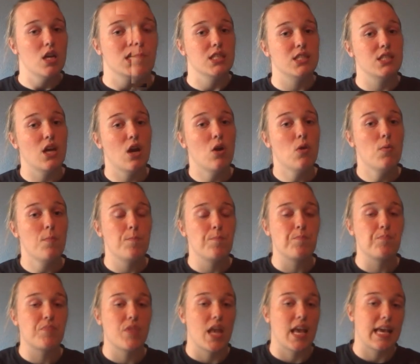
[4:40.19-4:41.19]
So,
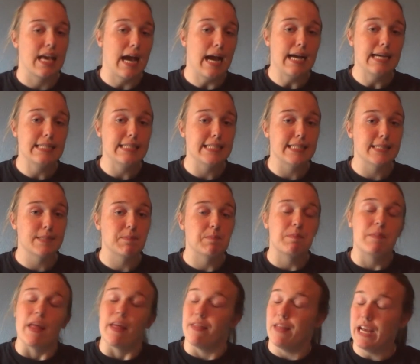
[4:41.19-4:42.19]
guys,
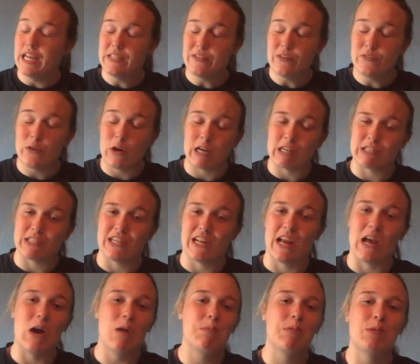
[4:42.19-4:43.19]
thanks for watching. I
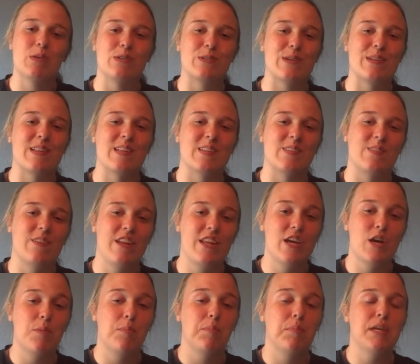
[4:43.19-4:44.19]
hope you enjoyed this
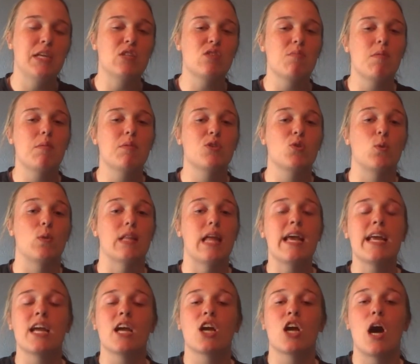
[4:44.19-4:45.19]
video. Please remember to
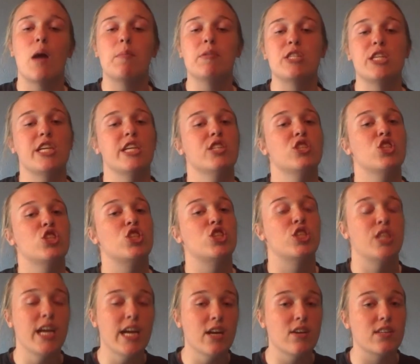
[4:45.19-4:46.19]
like, comment, and
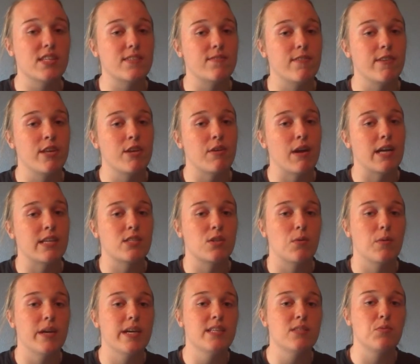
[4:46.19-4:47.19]
share this video. As
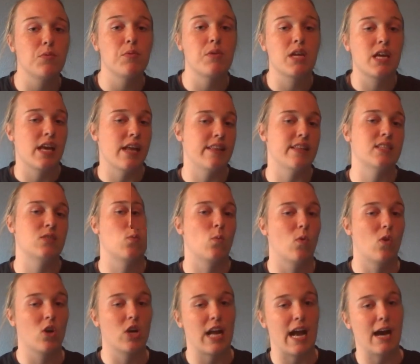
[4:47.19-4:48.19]
always, we want to get this
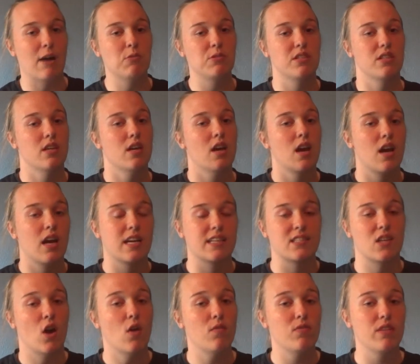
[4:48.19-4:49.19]
word out,
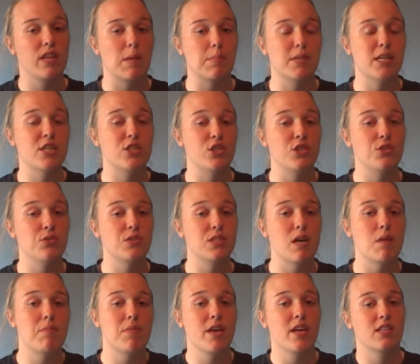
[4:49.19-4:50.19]
because hopefully I'm teaching you
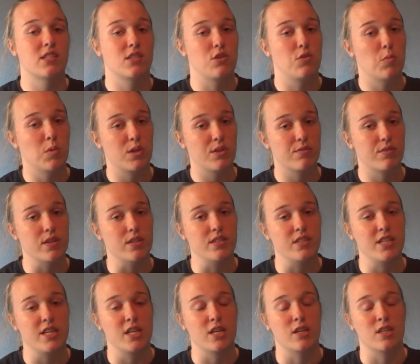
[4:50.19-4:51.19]
something, so you want your friends
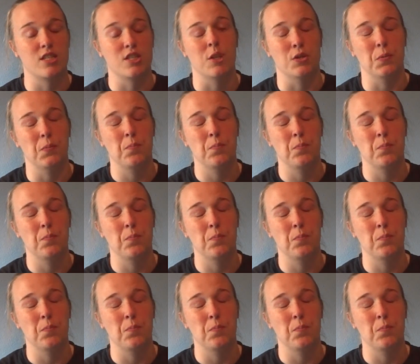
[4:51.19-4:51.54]
to hear it too.